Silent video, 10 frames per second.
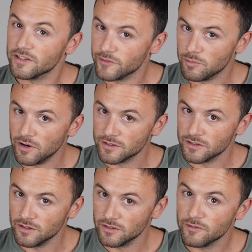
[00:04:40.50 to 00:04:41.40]
is
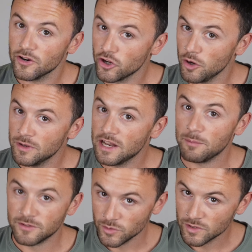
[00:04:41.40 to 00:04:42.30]
vibrato. Very common,
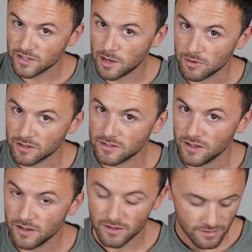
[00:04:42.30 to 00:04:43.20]
happens all the time on
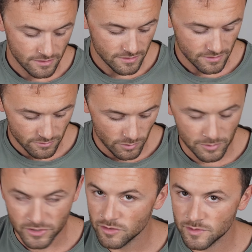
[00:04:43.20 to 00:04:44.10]
guitar. What
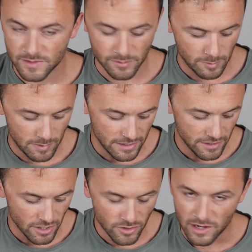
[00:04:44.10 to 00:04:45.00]
we do is we simply play the
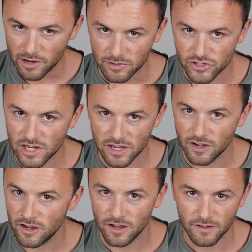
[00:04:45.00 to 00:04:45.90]
note and we shake
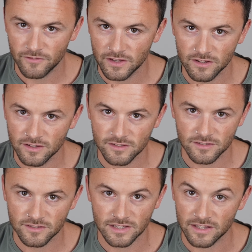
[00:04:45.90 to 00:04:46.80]
our
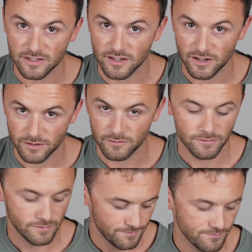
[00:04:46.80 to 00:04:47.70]
fingers to get this kind of
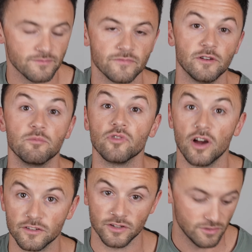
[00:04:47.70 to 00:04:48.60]

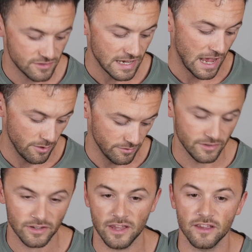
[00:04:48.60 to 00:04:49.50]
vibrato sound,
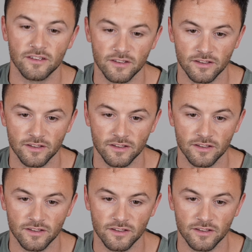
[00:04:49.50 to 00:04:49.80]
okay?